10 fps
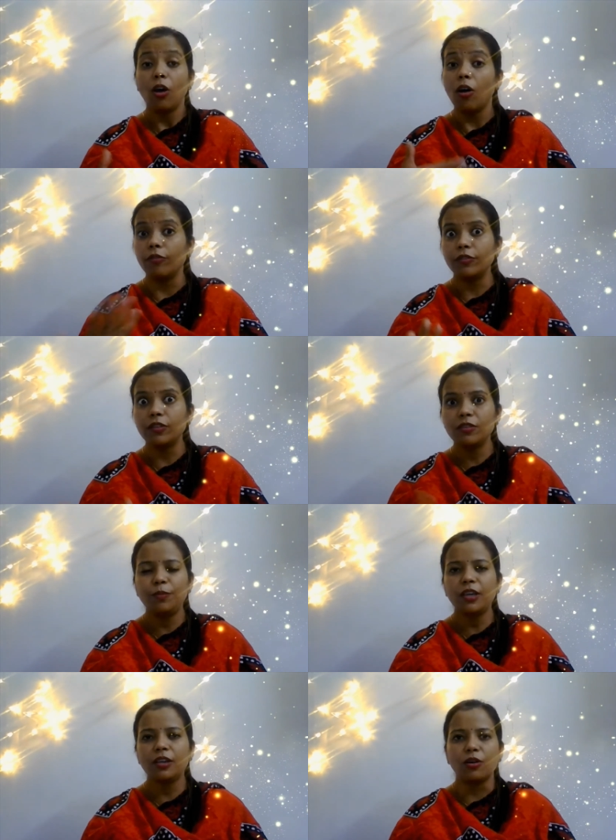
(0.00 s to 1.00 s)
of the
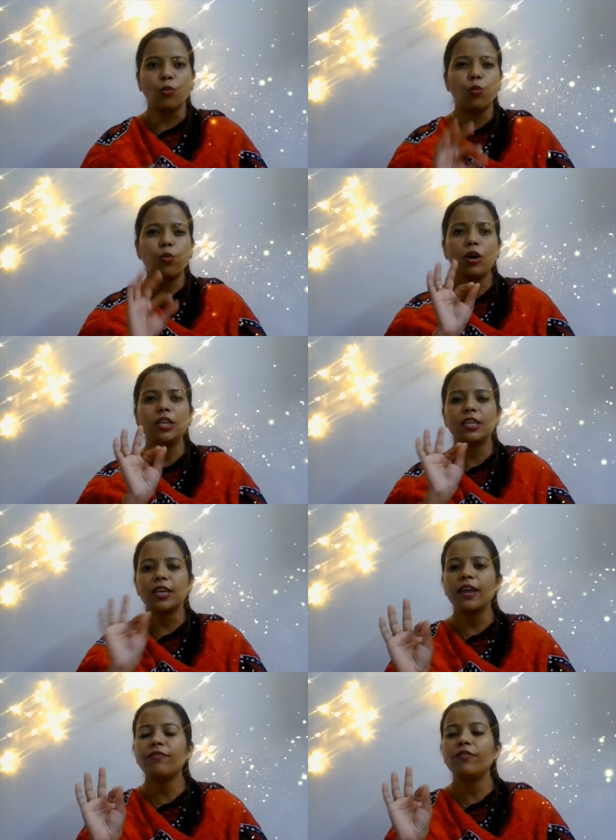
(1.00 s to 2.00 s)
speaker.
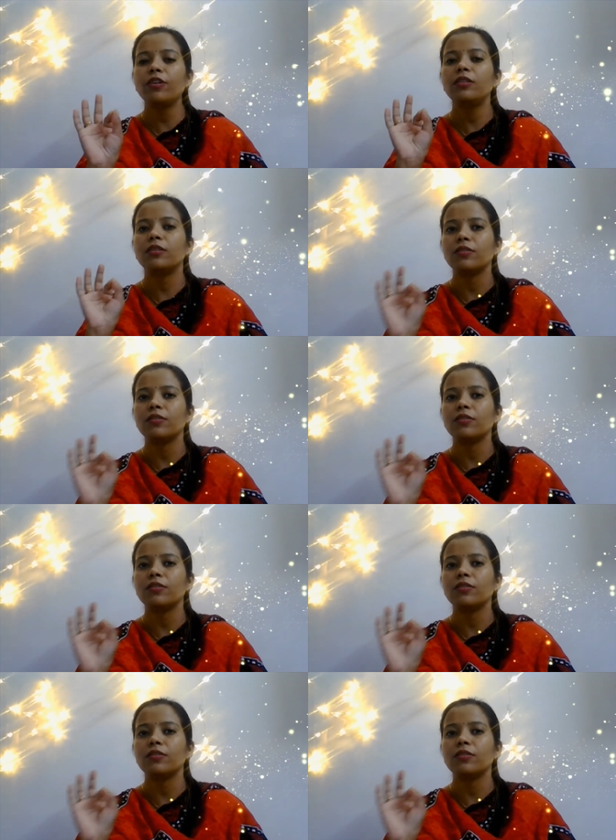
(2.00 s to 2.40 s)
Whatever the